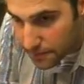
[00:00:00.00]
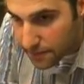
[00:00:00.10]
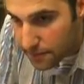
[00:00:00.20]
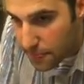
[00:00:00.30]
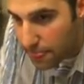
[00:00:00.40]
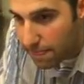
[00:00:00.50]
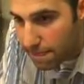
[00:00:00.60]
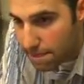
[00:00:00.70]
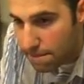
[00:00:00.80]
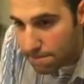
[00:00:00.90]
It doesn't
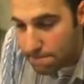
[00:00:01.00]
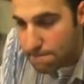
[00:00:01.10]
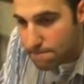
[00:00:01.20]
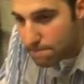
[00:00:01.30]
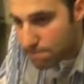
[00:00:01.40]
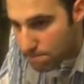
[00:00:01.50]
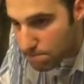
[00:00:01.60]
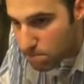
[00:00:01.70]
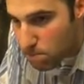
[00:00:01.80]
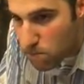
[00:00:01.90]
mean that
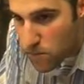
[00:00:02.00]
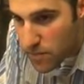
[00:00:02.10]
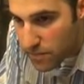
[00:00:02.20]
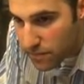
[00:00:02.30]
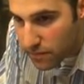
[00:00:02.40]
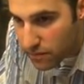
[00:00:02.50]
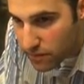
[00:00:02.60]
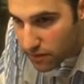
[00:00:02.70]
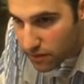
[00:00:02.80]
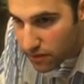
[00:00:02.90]
it's running
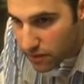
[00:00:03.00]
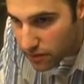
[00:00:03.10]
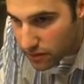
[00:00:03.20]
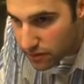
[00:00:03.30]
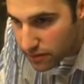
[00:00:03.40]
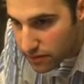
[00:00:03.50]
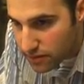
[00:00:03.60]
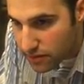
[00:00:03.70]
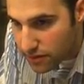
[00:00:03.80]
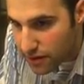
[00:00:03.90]
as managed code
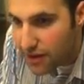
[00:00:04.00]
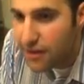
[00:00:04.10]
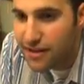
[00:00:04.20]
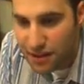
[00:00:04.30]
necessarily.